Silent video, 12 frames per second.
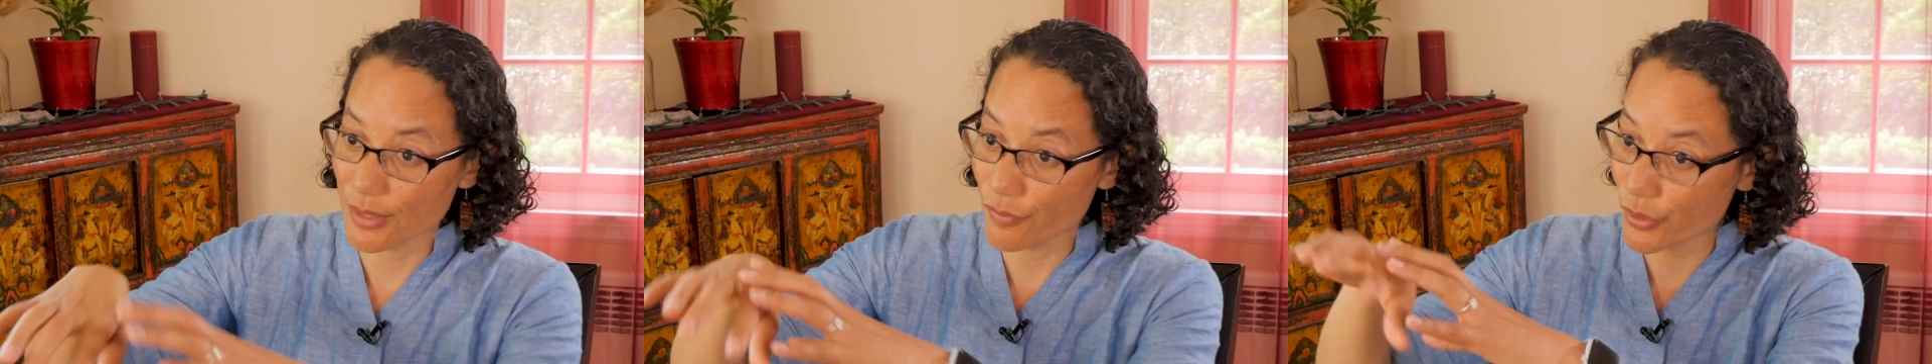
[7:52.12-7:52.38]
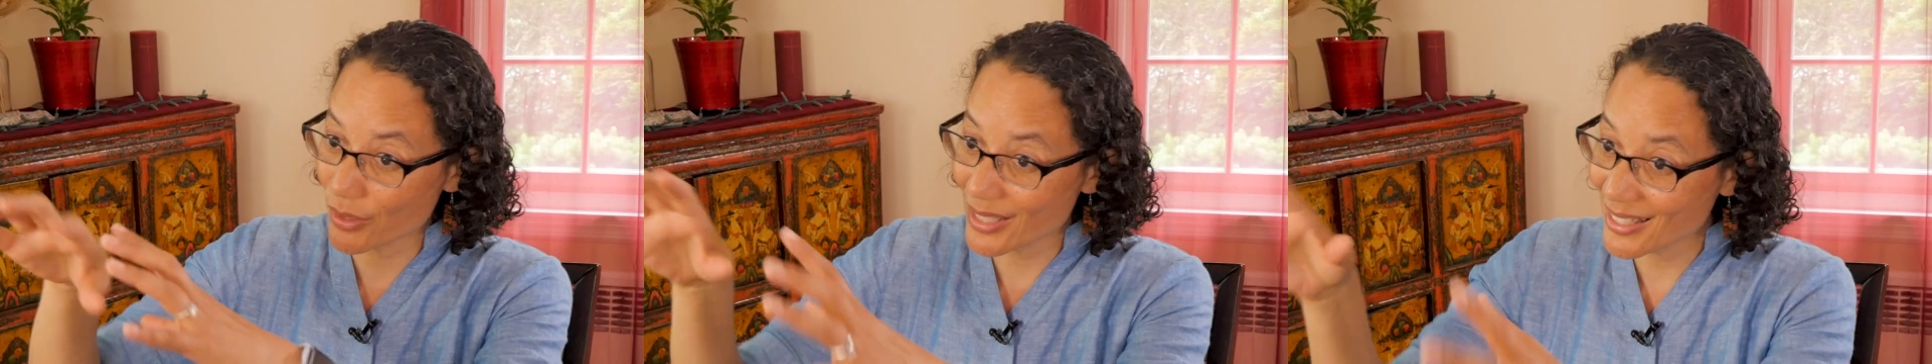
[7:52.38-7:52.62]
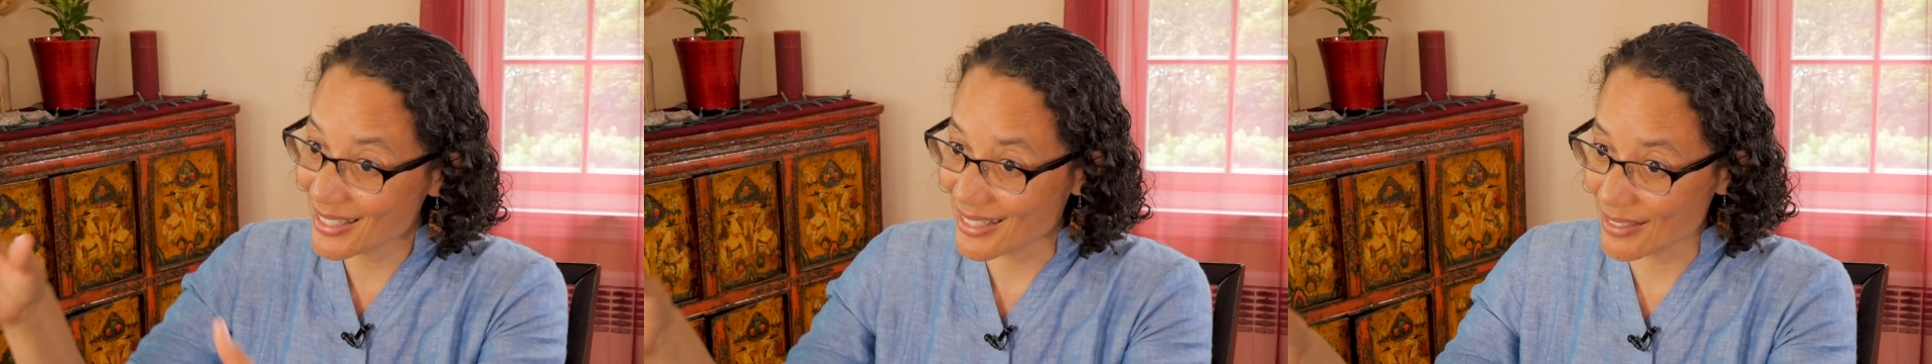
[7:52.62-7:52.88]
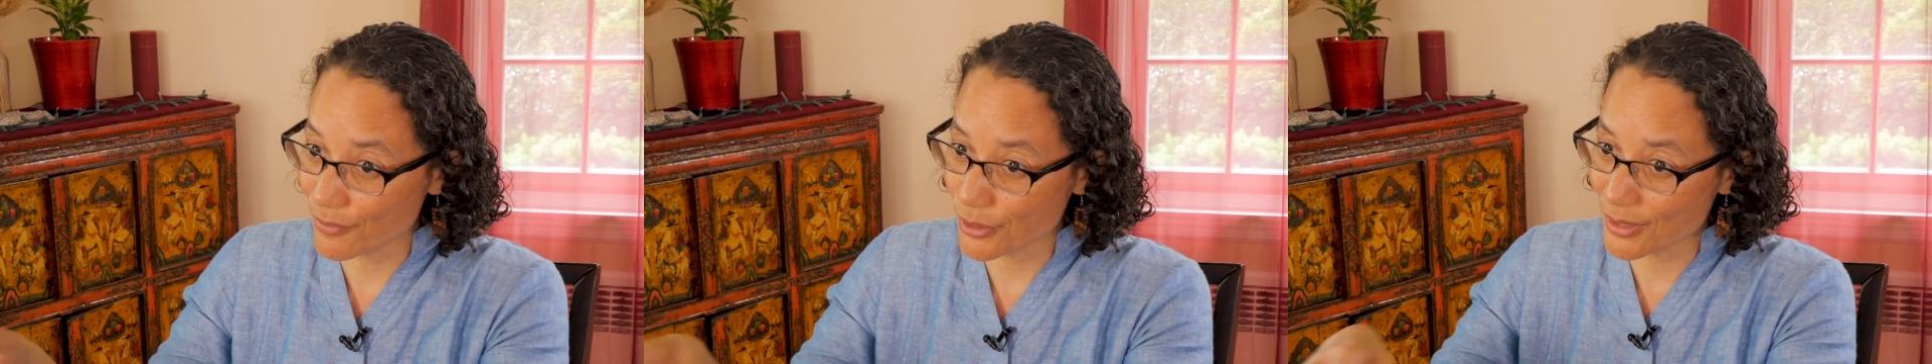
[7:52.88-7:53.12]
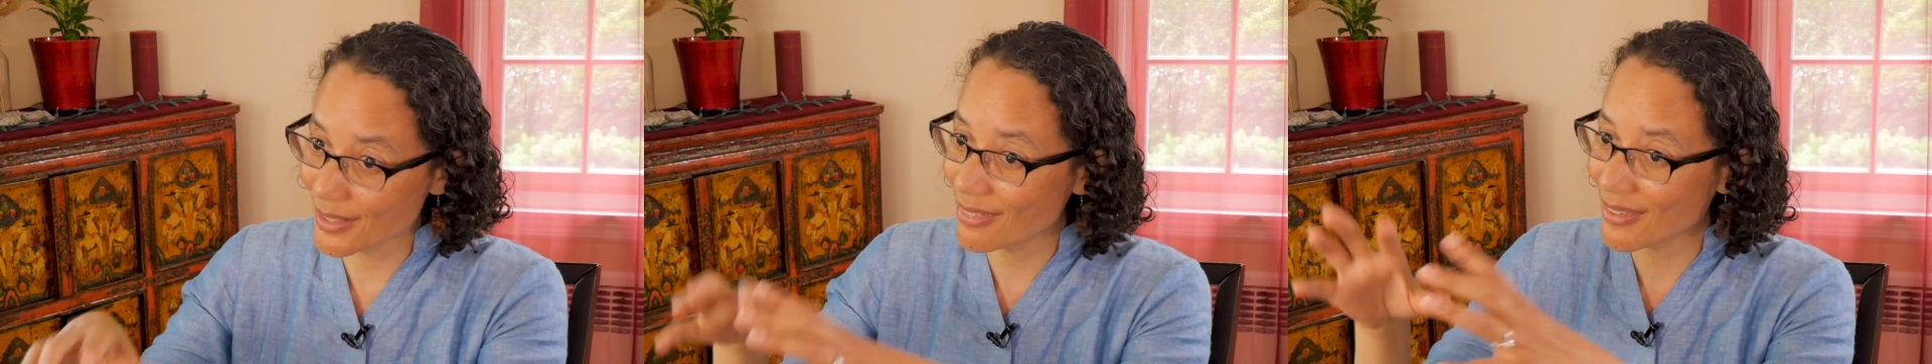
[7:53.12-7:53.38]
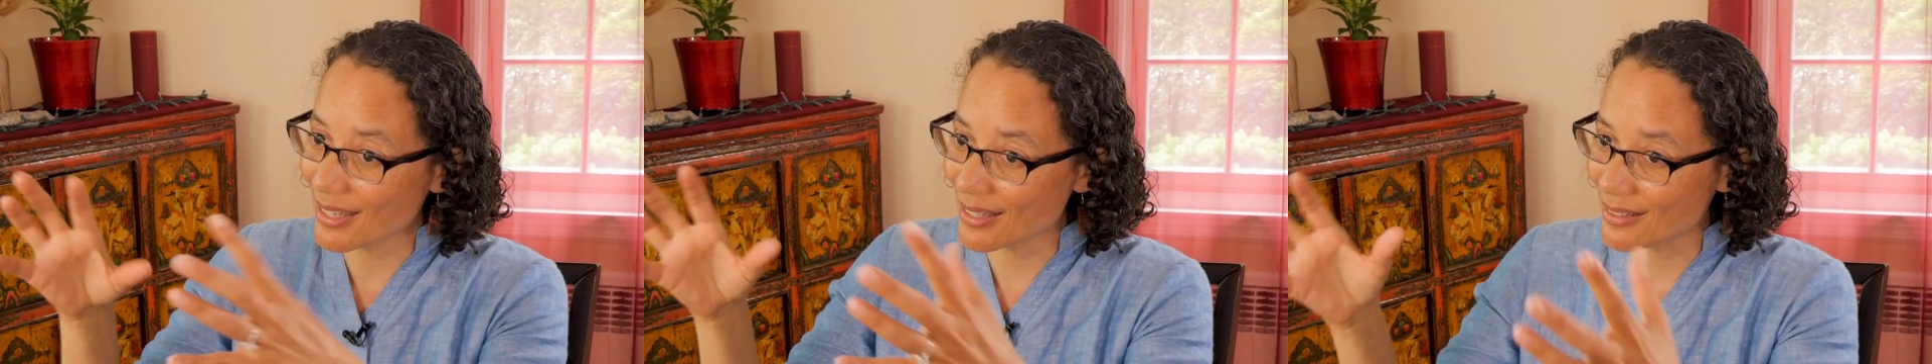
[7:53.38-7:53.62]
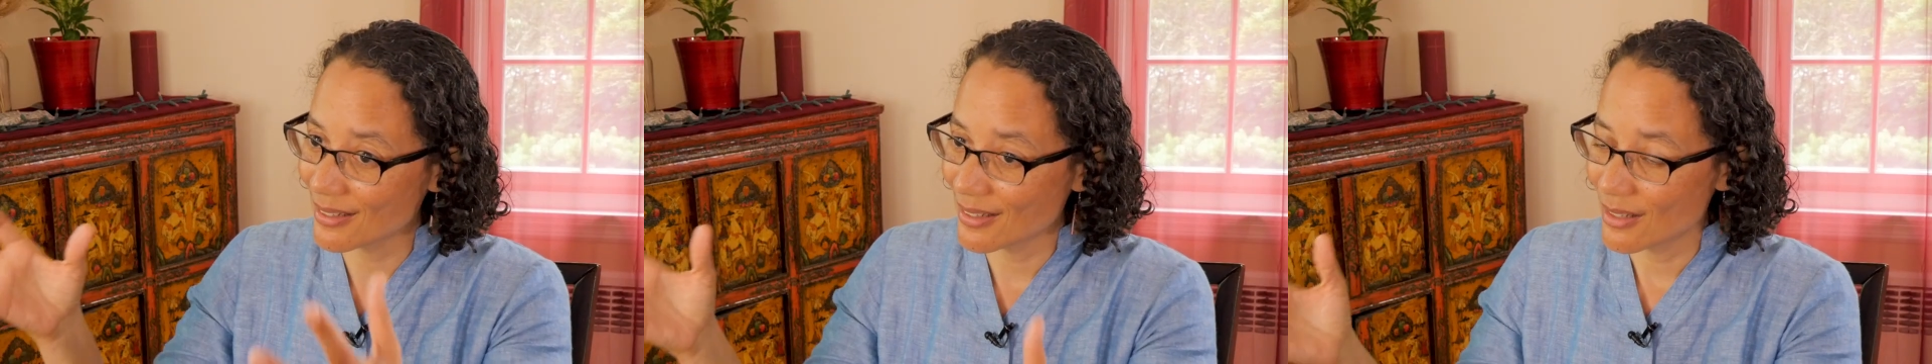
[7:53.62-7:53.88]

if you're in it, if you're in that